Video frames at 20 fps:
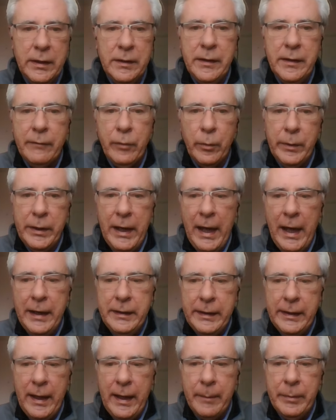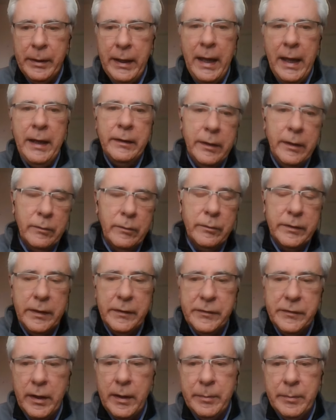You'll never win a handicap again."
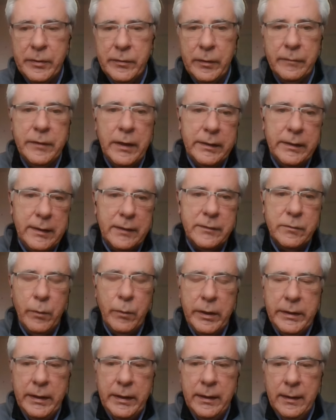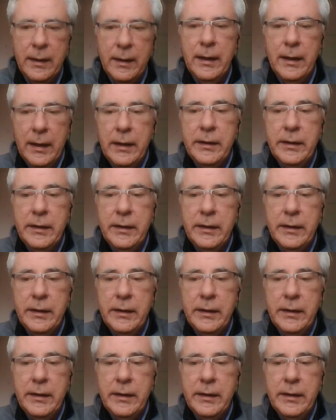This type of stuff. Like, that's why you